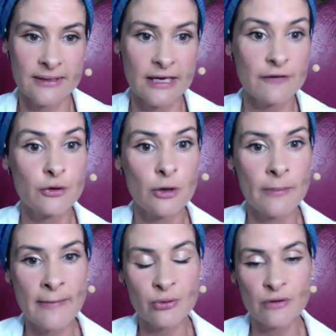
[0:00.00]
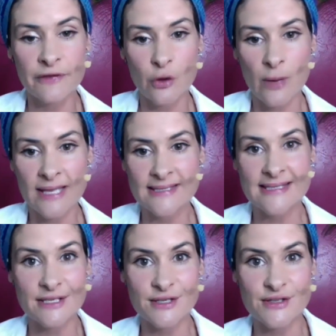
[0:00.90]
Now, if you're a member of the Oasis
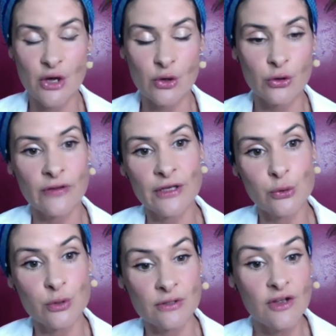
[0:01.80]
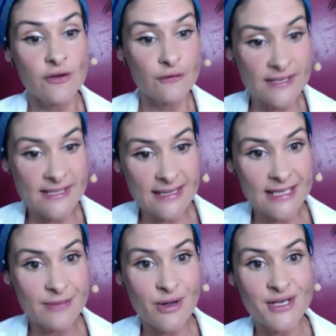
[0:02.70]
Inner Circle, then you can visit the
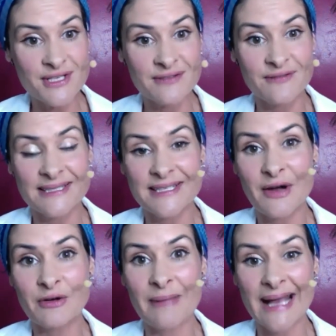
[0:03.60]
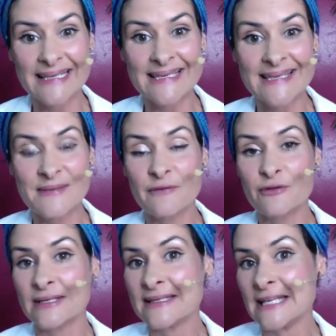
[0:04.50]
immersion video on magnetism for
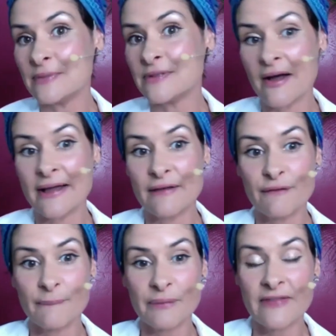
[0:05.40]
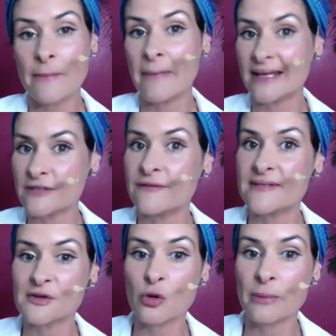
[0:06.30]
a deep dive in the metaphysical